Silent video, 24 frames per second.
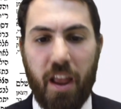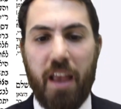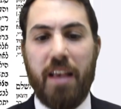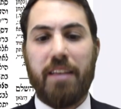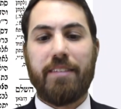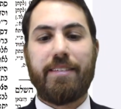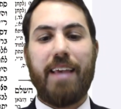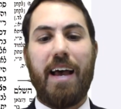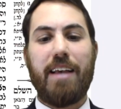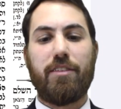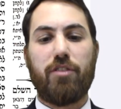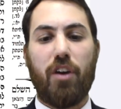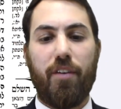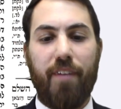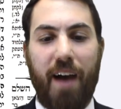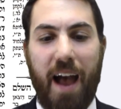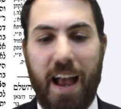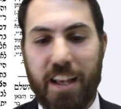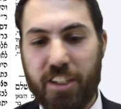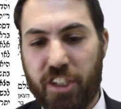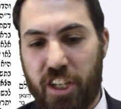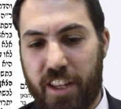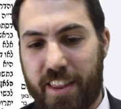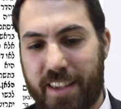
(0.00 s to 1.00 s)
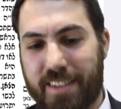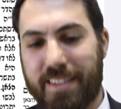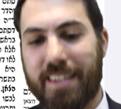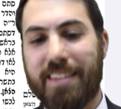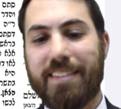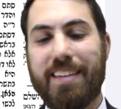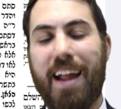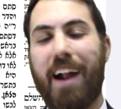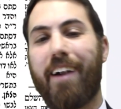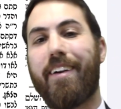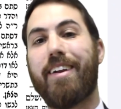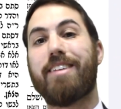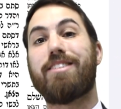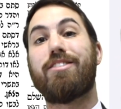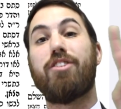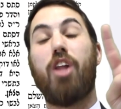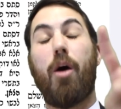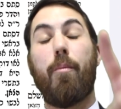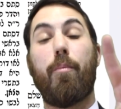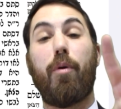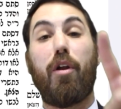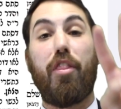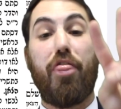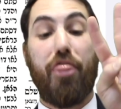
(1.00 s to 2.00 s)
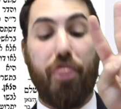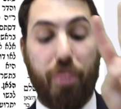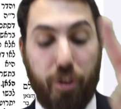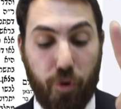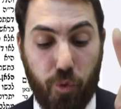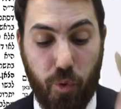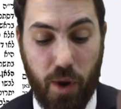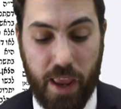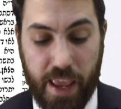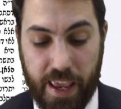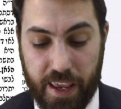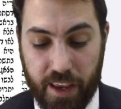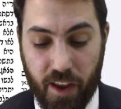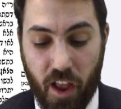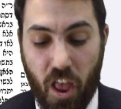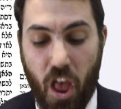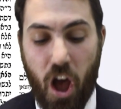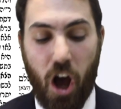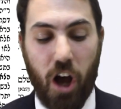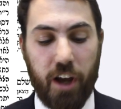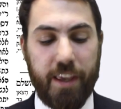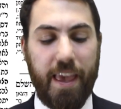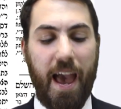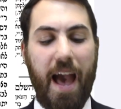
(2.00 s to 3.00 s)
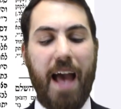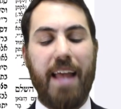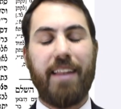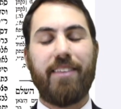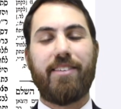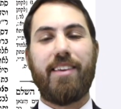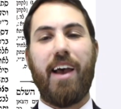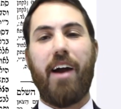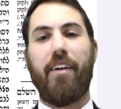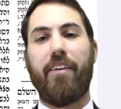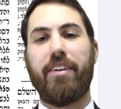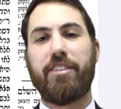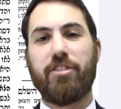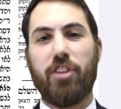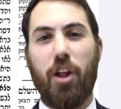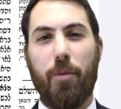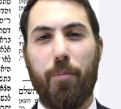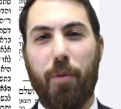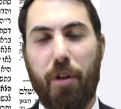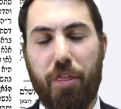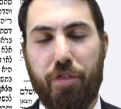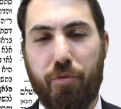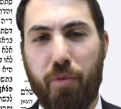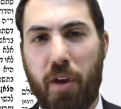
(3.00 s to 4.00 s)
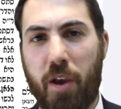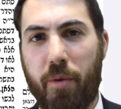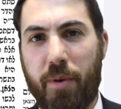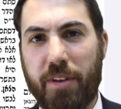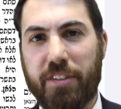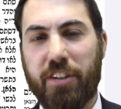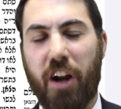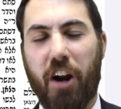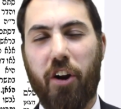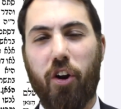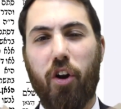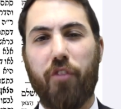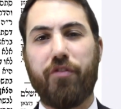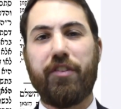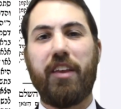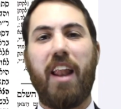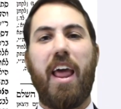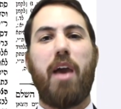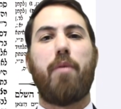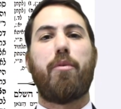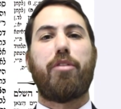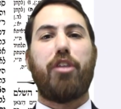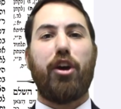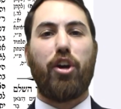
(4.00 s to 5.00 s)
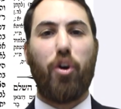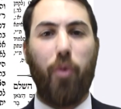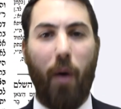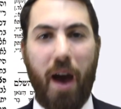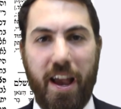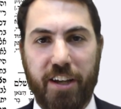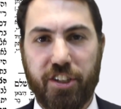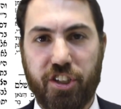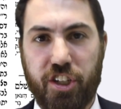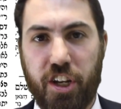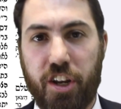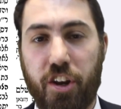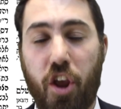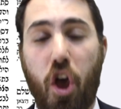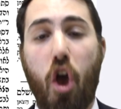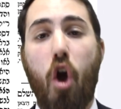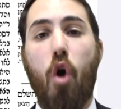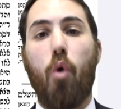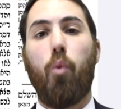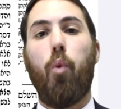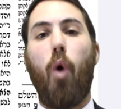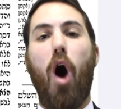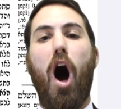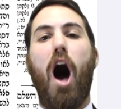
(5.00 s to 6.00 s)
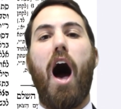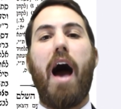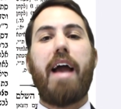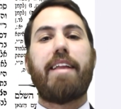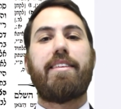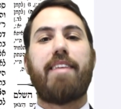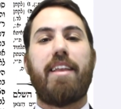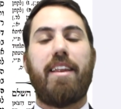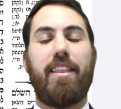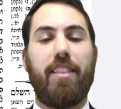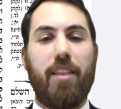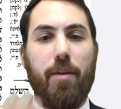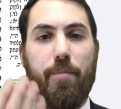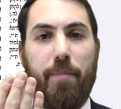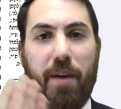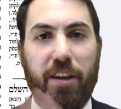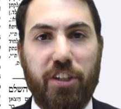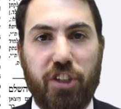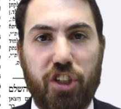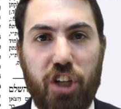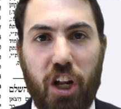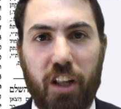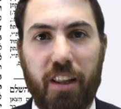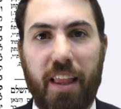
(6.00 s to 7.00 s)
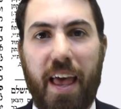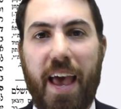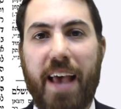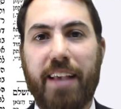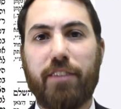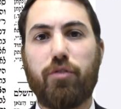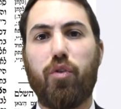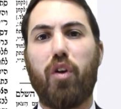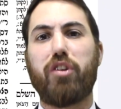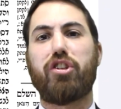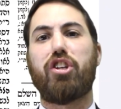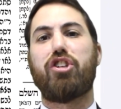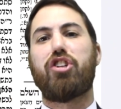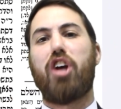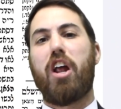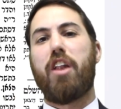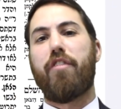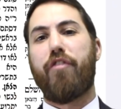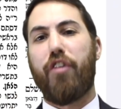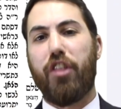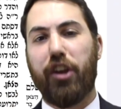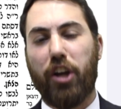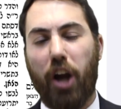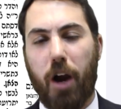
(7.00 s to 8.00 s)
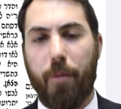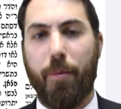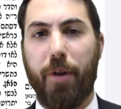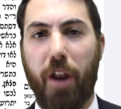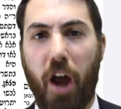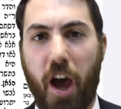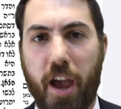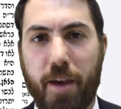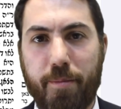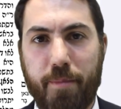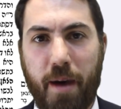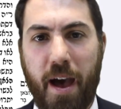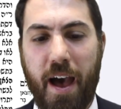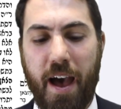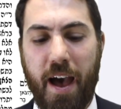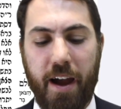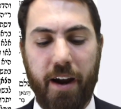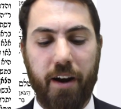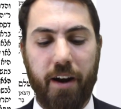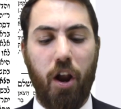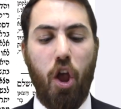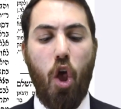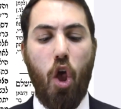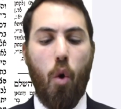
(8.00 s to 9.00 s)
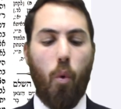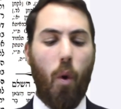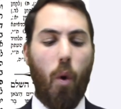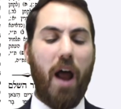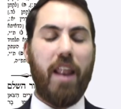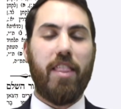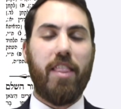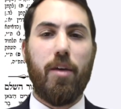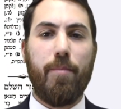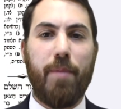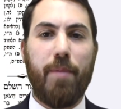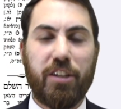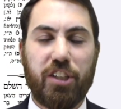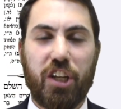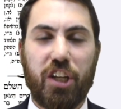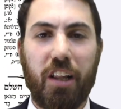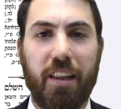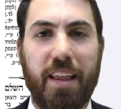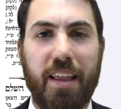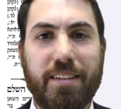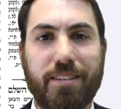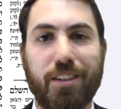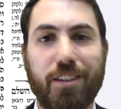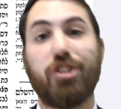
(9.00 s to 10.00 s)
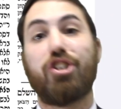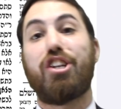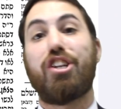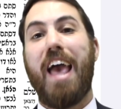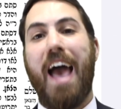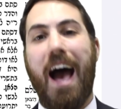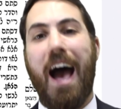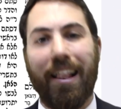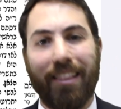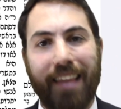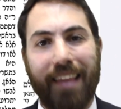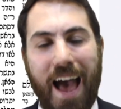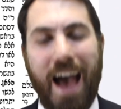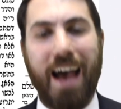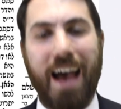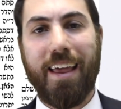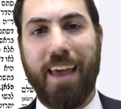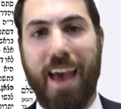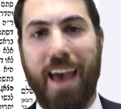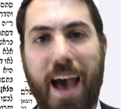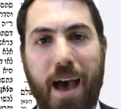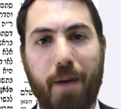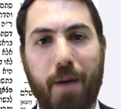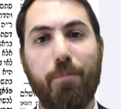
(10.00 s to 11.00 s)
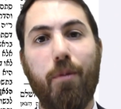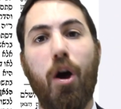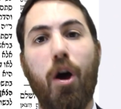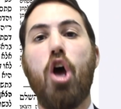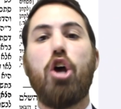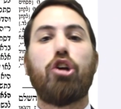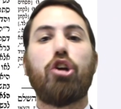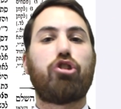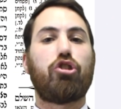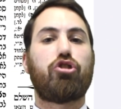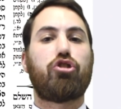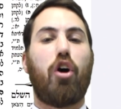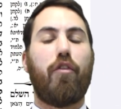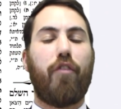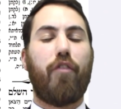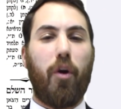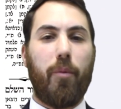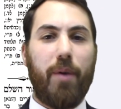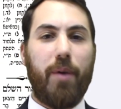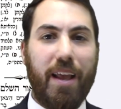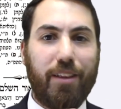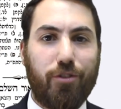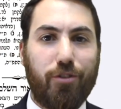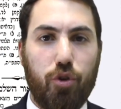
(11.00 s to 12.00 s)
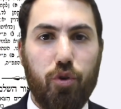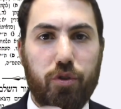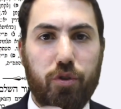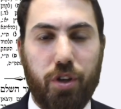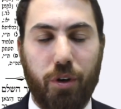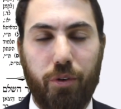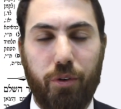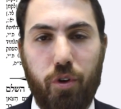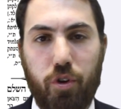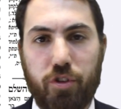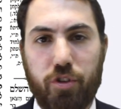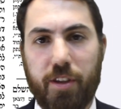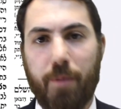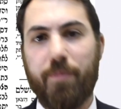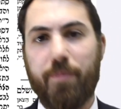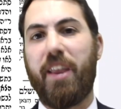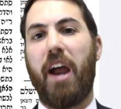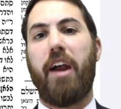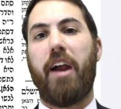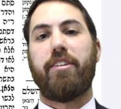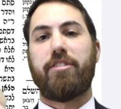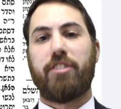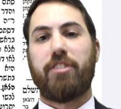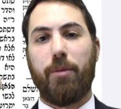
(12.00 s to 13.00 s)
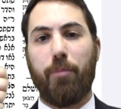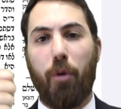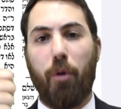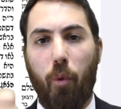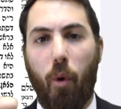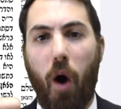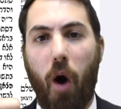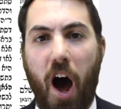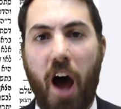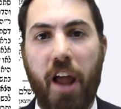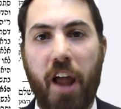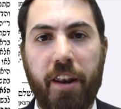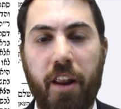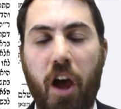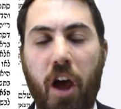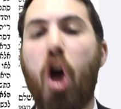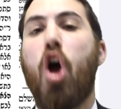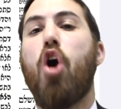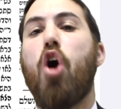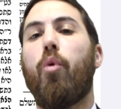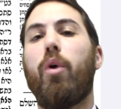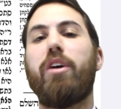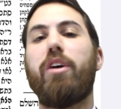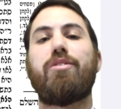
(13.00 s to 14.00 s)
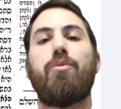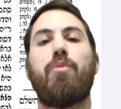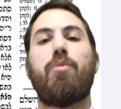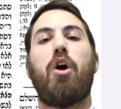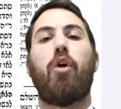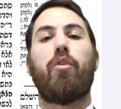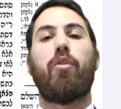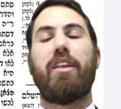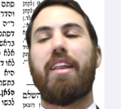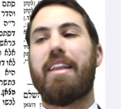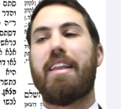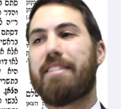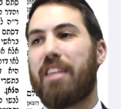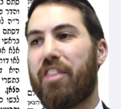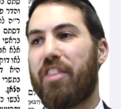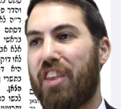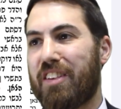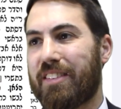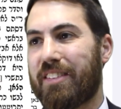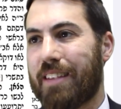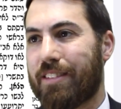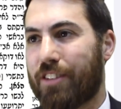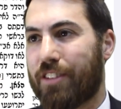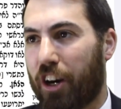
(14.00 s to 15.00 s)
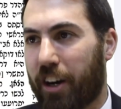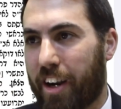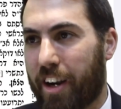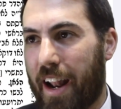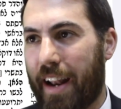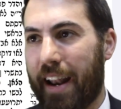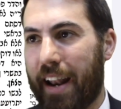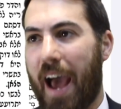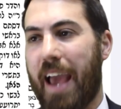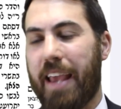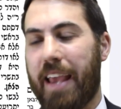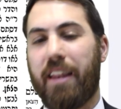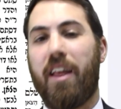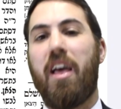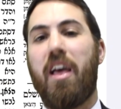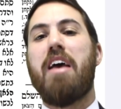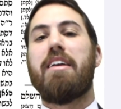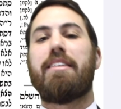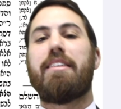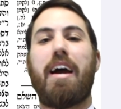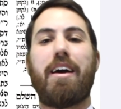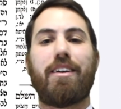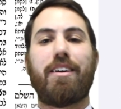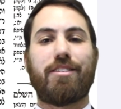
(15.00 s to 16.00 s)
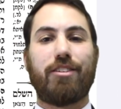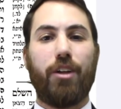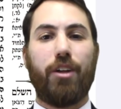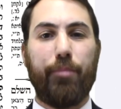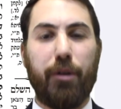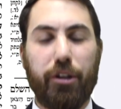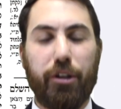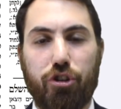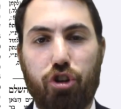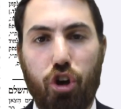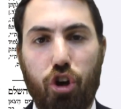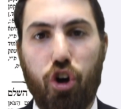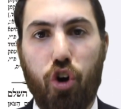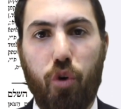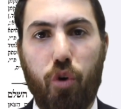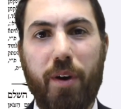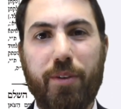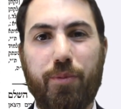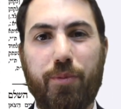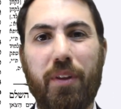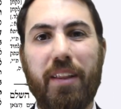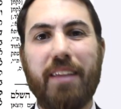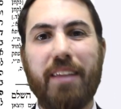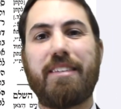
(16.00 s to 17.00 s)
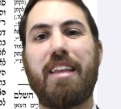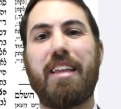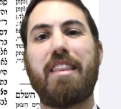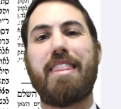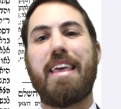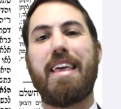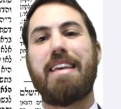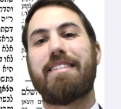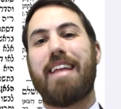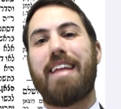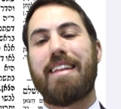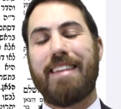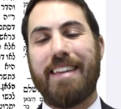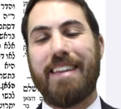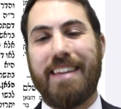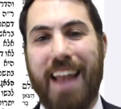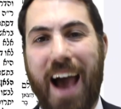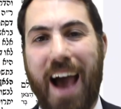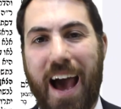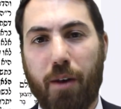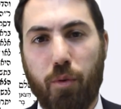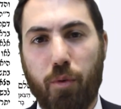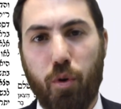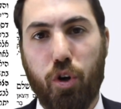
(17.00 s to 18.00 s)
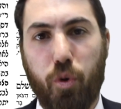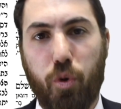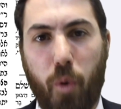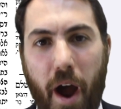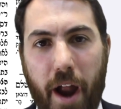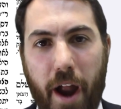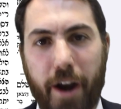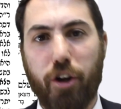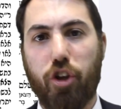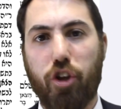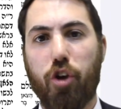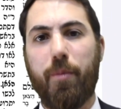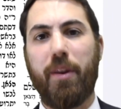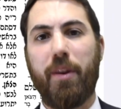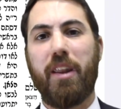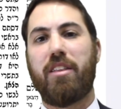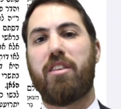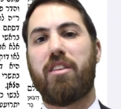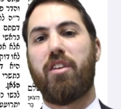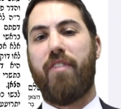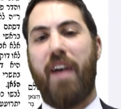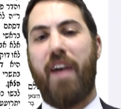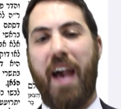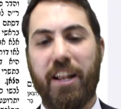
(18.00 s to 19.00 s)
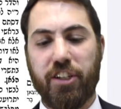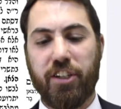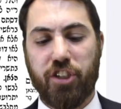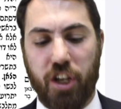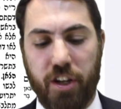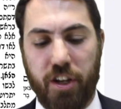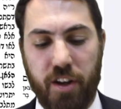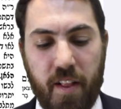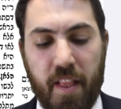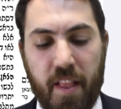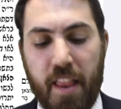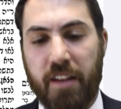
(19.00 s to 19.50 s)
Says Rav Ashi, this is Teretz number three. Again, Teretz number three. We started off today with a question. Why didn't the Mishnah list Rosh Hashanah for the Karban Aimer? Why didn't the Mishnah list the Shtei halachem? So, so far we had two And Teretz number one was we only listed things that started at night. Teretz number two is we listed things that did not require human intervention.